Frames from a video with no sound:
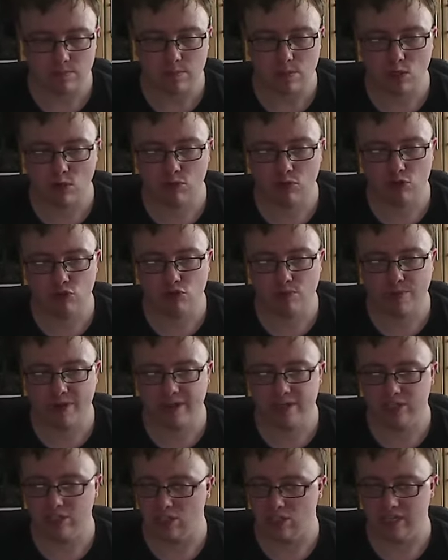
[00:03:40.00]

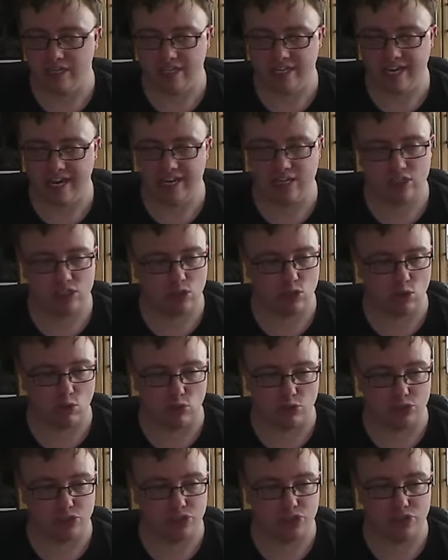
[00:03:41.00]
Quadruped, so like cats,
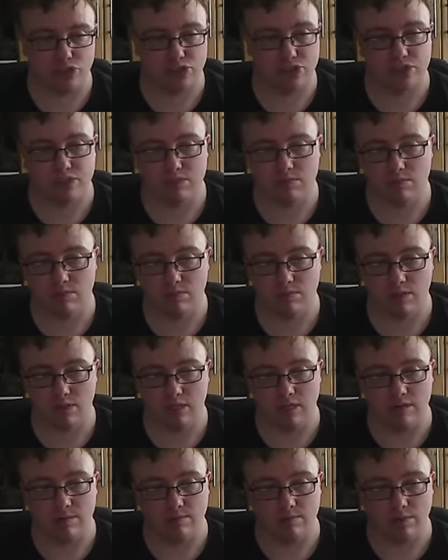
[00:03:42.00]
horses,
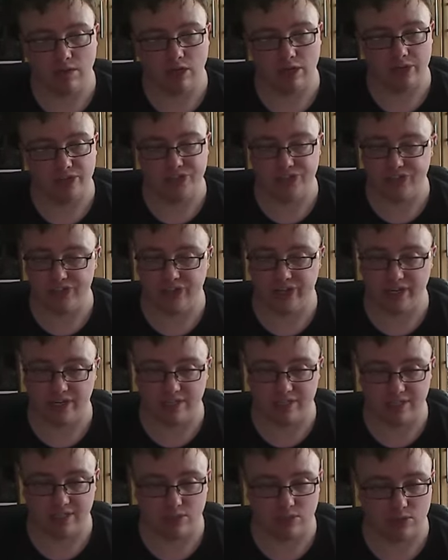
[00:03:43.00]
lions,
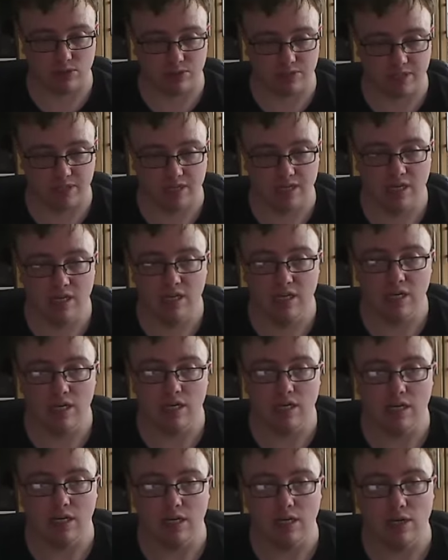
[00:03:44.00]
tigers, that sort of thing,
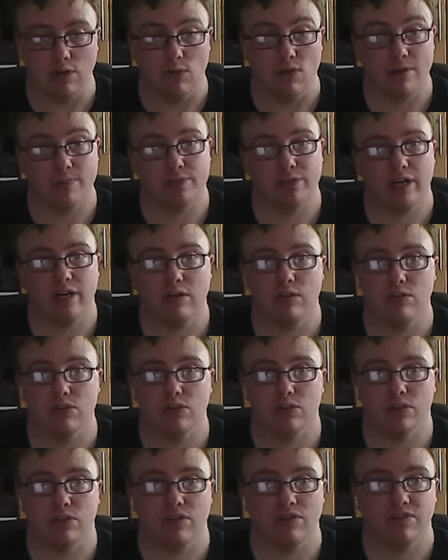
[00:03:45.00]

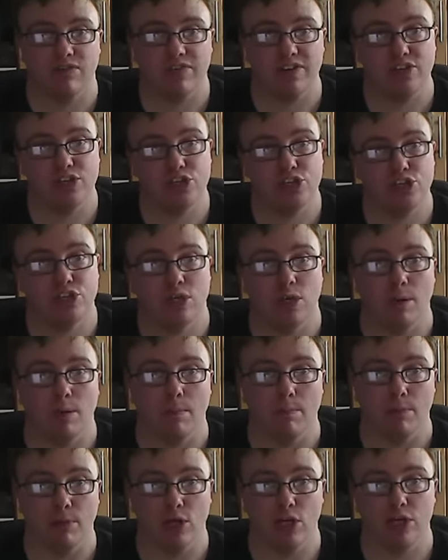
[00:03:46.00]
reptiles, fish,
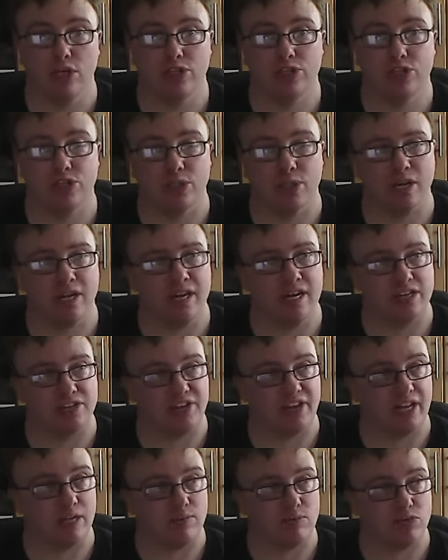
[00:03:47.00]
birds, and then it has
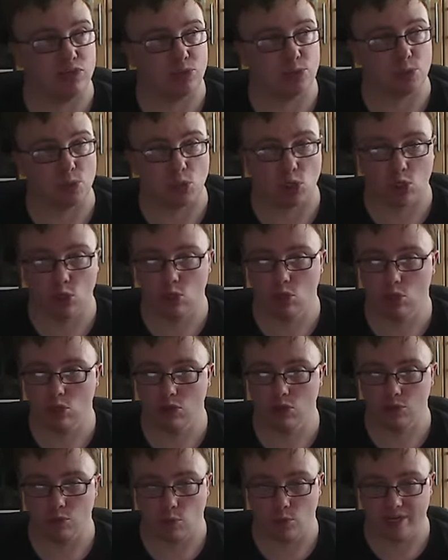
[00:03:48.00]
elements for
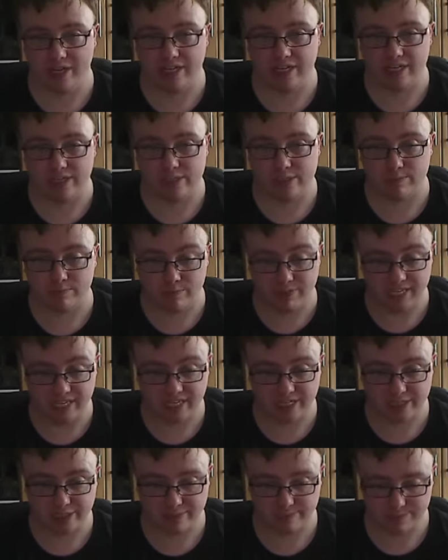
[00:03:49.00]
claws, wings,
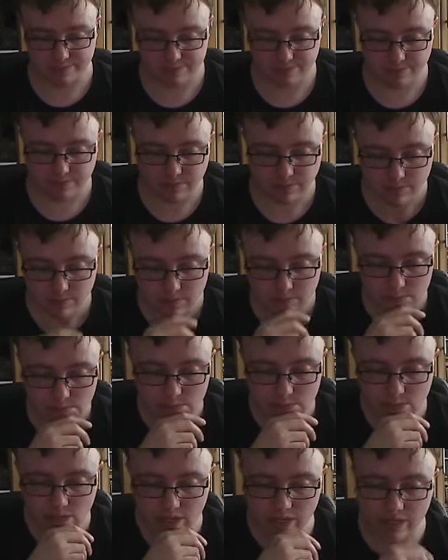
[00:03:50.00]
beaks.
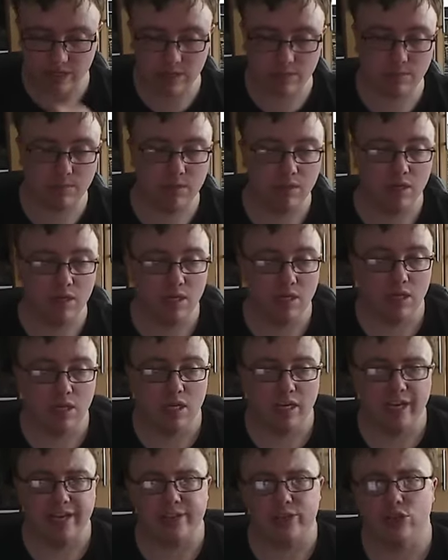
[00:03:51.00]

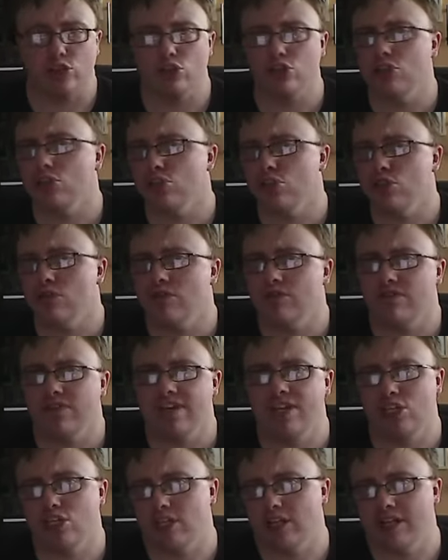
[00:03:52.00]
Doesn't do
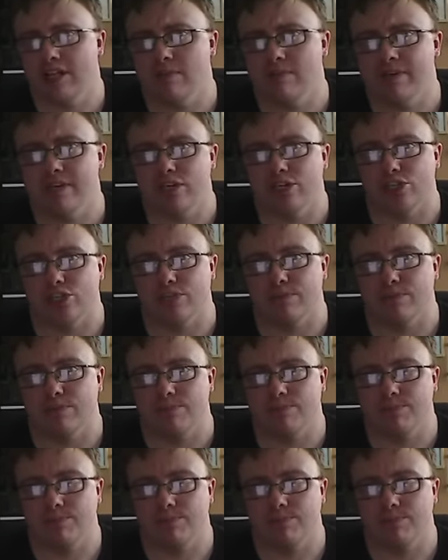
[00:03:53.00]
facial animation,